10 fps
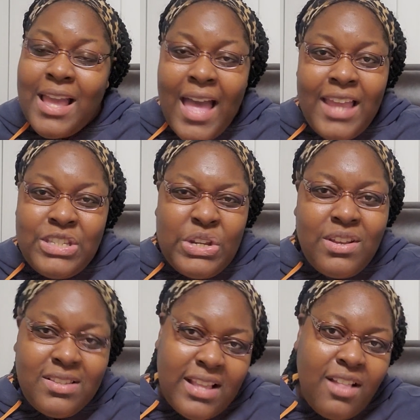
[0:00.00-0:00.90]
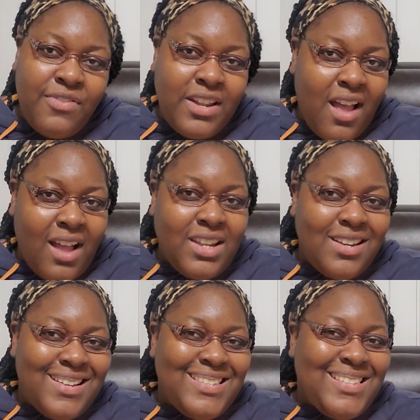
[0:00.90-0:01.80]
kind to yourself and
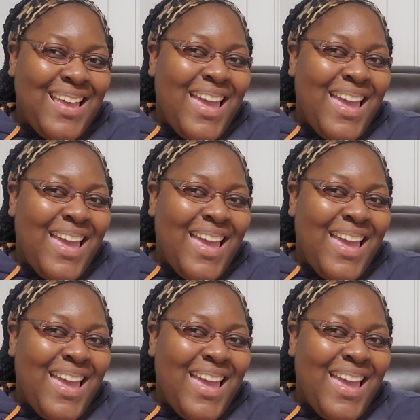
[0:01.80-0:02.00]
others,